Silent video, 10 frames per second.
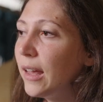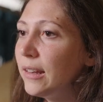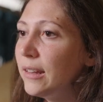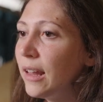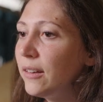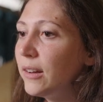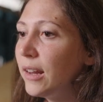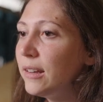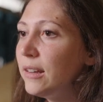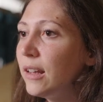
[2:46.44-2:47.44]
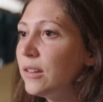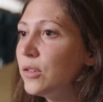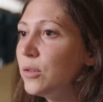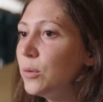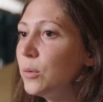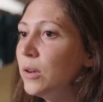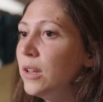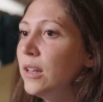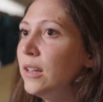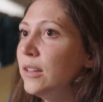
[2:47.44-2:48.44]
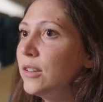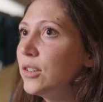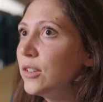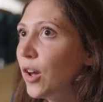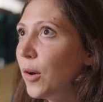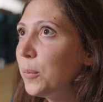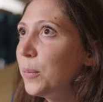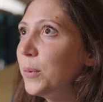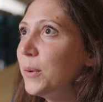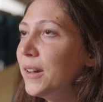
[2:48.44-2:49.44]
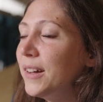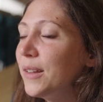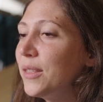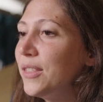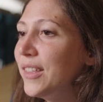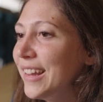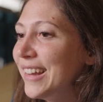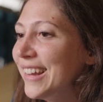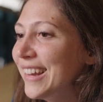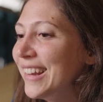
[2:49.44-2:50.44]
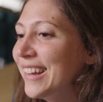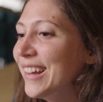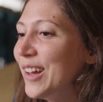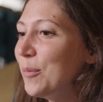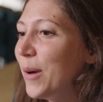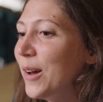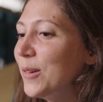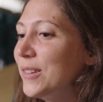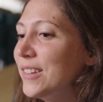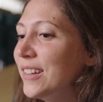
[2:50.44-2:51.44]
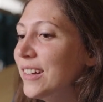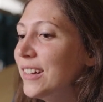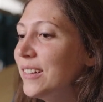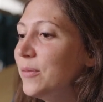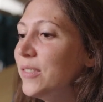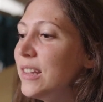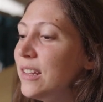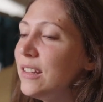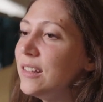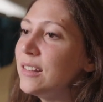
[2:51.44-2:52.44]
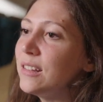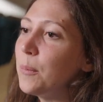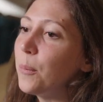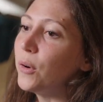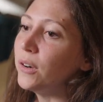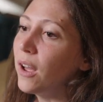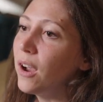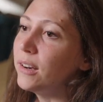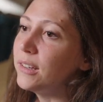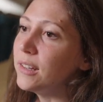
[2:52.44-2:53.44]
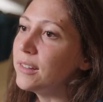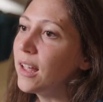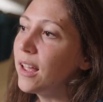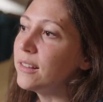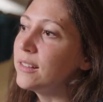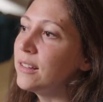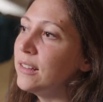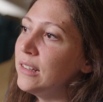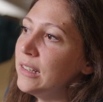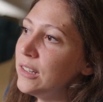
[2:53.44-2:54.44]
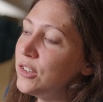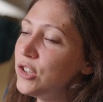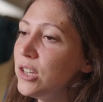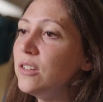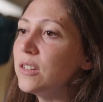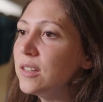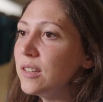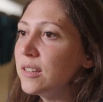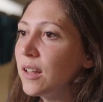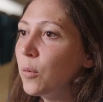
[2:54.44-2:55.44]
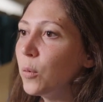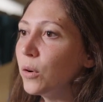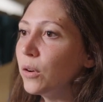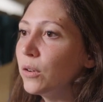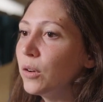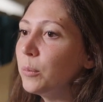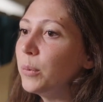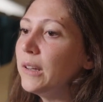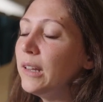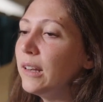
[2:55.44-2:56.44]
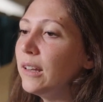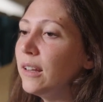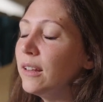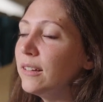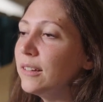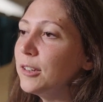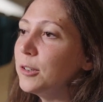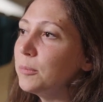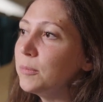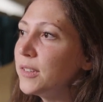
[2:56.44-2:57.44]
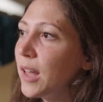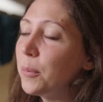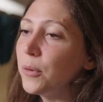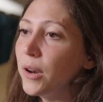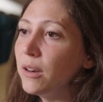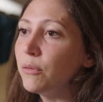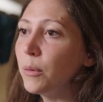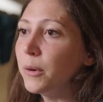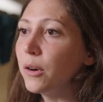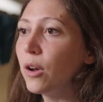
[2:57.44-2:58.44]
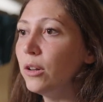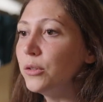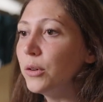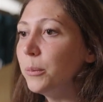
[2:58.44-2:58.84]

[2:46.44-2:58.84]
And the other idea is to stop thinking about these important artists as geniuses that were completely separated from their cultural